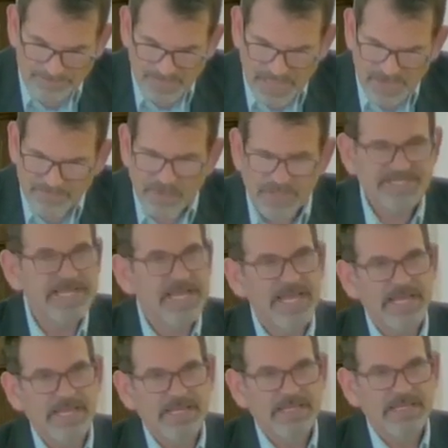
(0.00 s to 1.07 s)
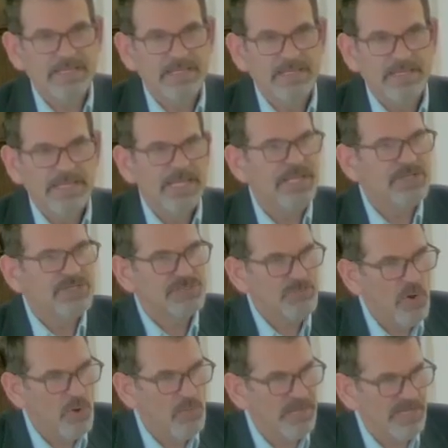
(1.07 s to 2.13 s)
every day, each
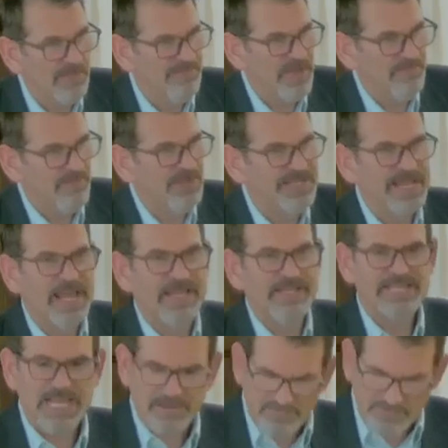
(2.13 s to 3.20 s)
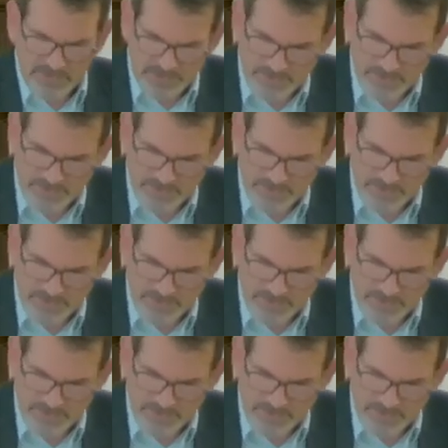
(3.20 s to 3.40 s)
moment of every day. David